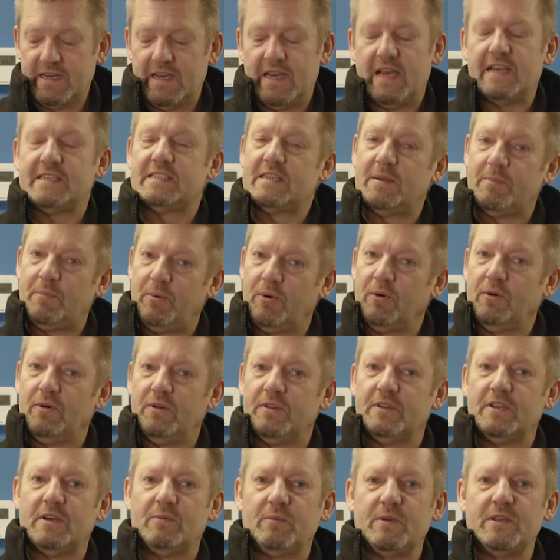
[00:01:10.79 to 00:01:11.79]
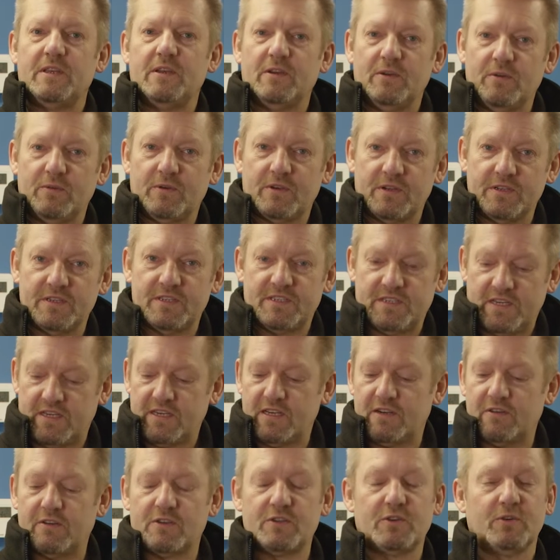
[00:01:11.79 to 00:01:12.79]
And it's important that when you
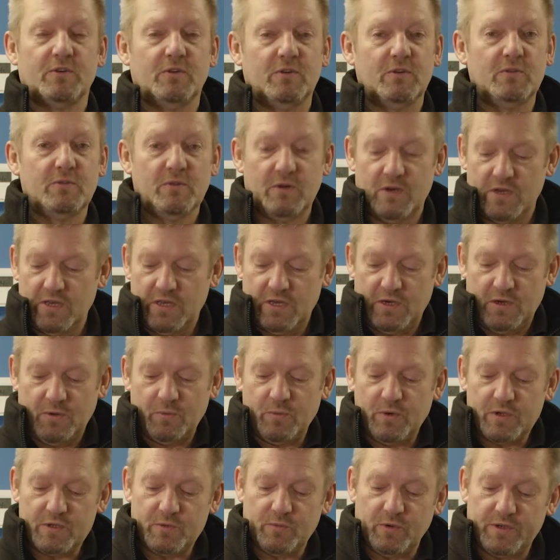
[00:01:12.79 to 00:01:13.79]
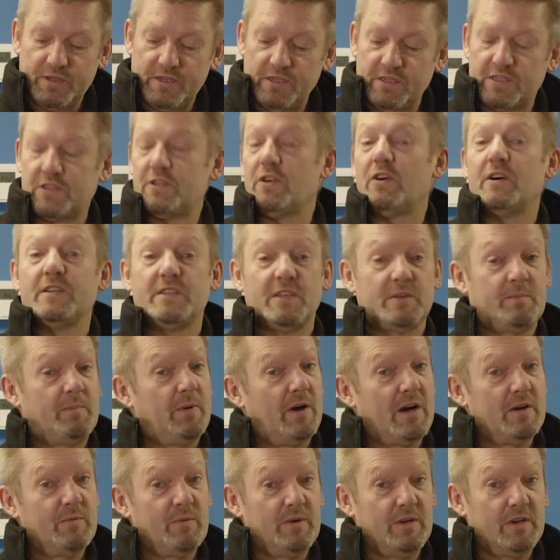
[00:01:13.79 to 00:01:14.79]
consider a tool, what your size is
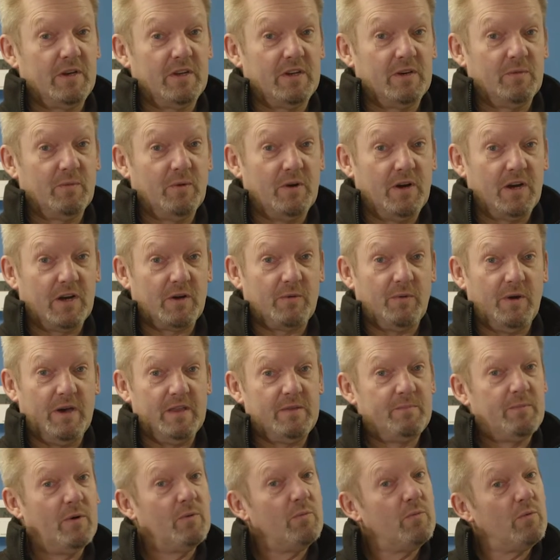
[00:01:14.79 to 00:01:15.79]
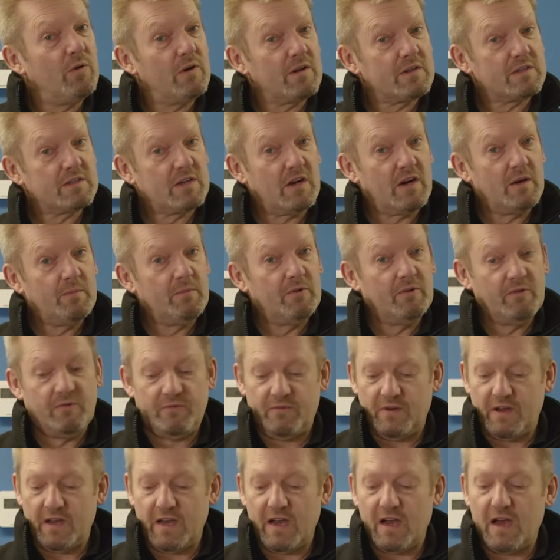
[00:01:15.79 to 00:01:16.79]
pipe, what you're going to work with, but what type
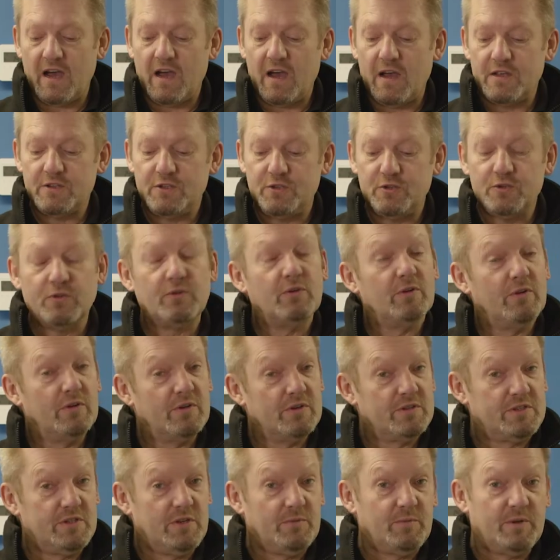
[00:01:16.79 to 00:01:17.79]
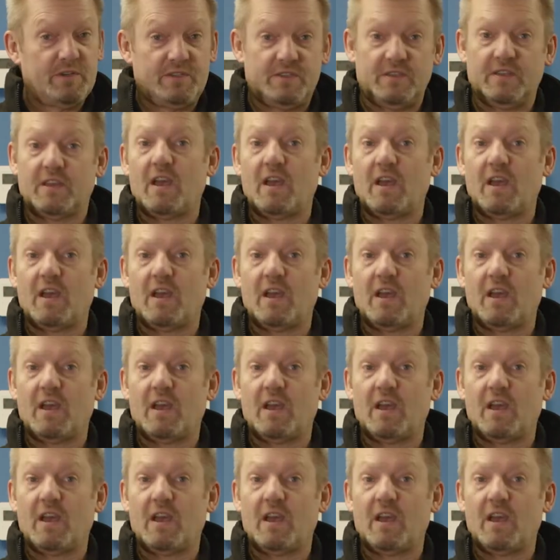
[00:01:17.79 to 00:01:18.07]
of jaws you wish to